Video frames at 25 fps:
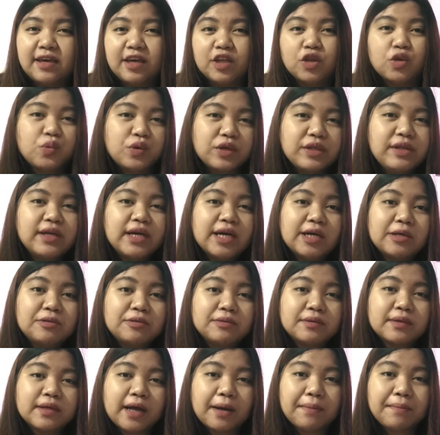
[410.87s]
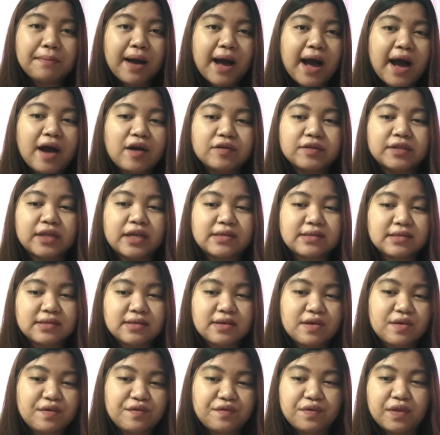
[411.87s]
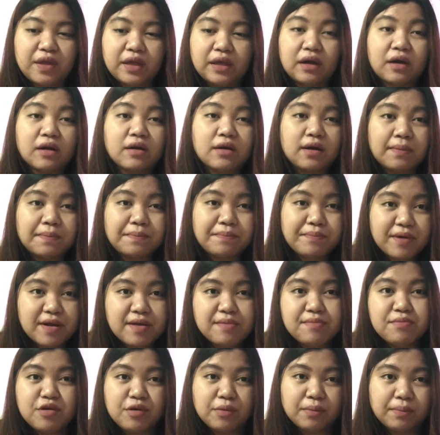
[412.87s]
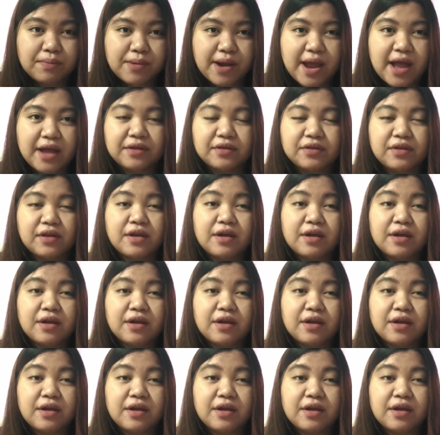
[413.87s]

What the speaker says: it would come out as if they are a premium brand.